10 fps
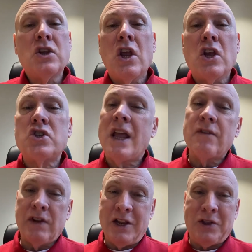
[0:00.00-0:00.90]
she had a
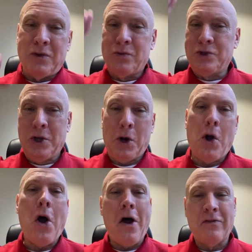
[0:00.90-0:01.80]
video that took
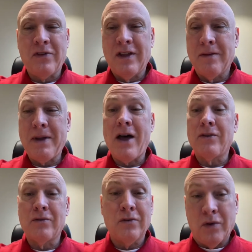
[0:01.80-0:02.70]
off
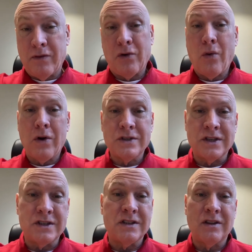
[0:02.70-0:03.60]
about one of her
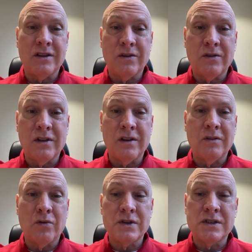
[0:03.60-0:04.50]
horses
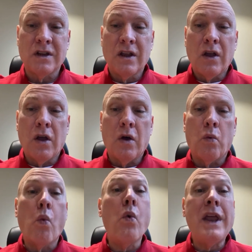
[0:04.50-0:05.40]
that was
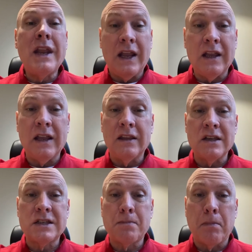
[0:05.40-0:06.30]
winning in
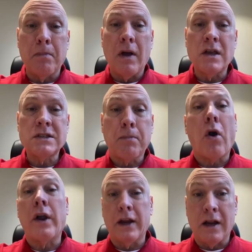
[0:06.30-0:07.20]
this
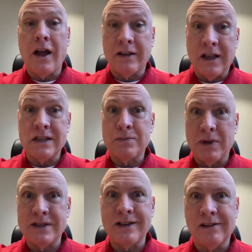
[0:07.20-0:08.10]
sparring contest,
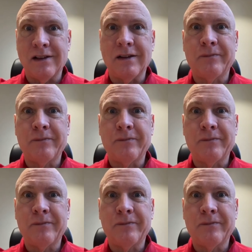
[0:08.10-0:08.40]
basically.